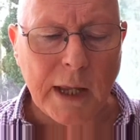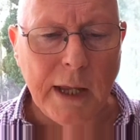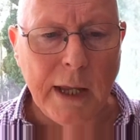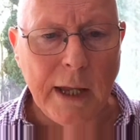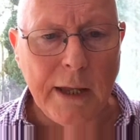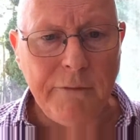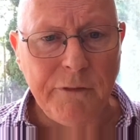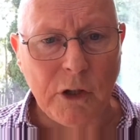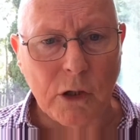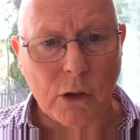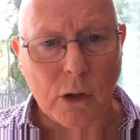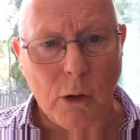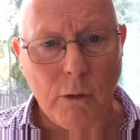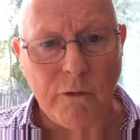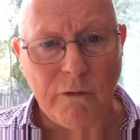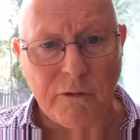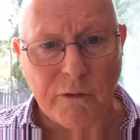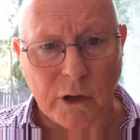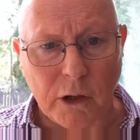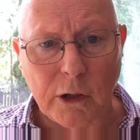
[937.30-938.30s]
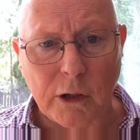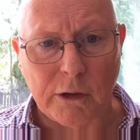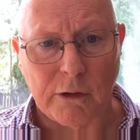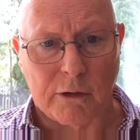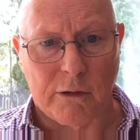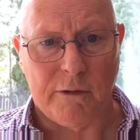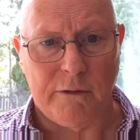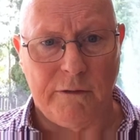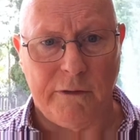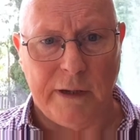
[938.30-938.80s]
if you go further
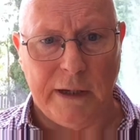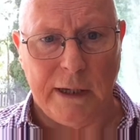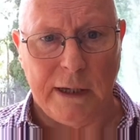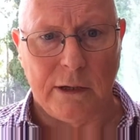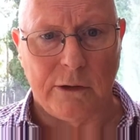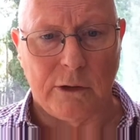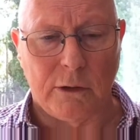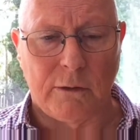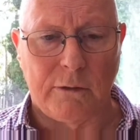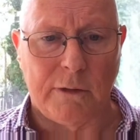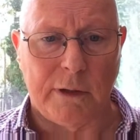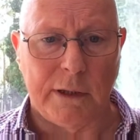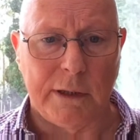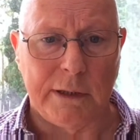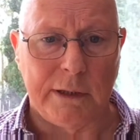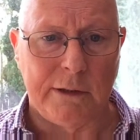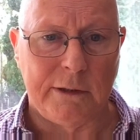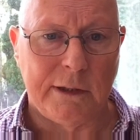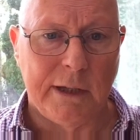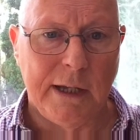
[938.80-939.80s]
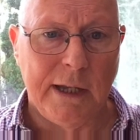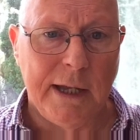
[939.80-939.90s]
afield, you'll find